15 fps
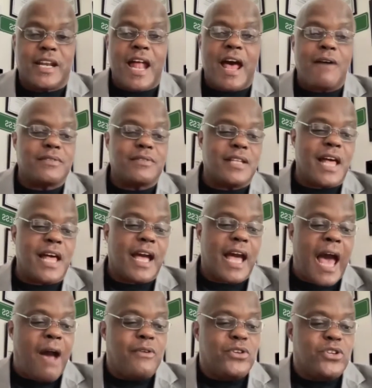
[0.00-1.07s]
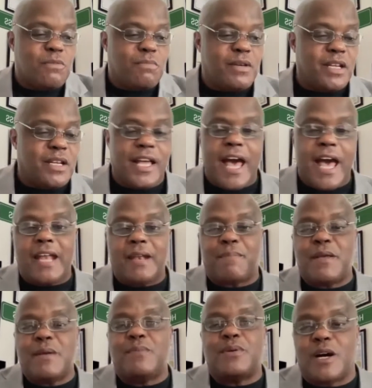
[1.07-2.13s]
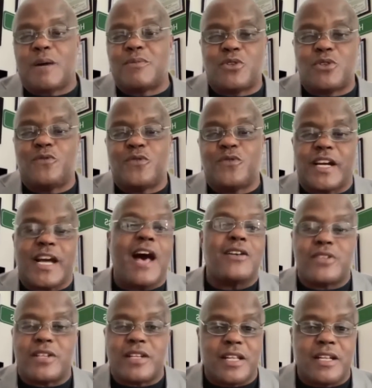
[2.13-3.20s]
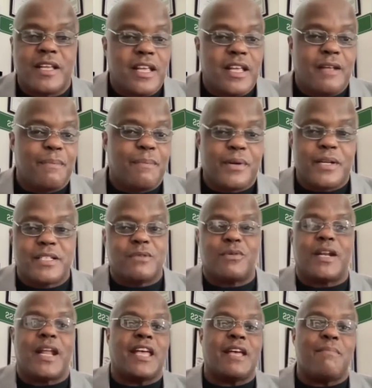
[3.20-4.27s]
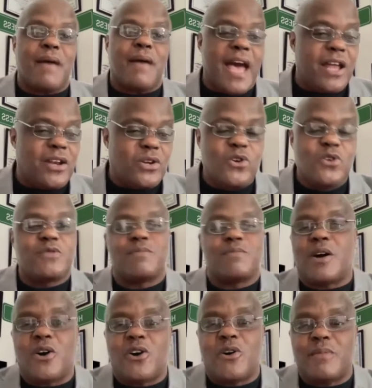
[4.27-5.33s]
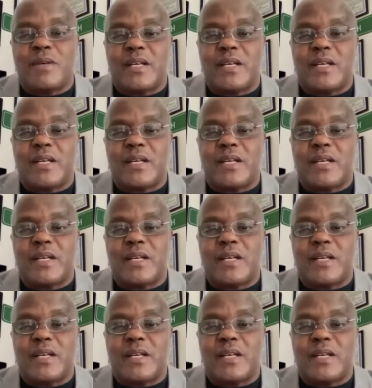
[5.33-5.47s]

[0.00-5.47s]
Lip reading: And I was like, I used to be the guy that people come to for counseling in prison when they get bad news from home.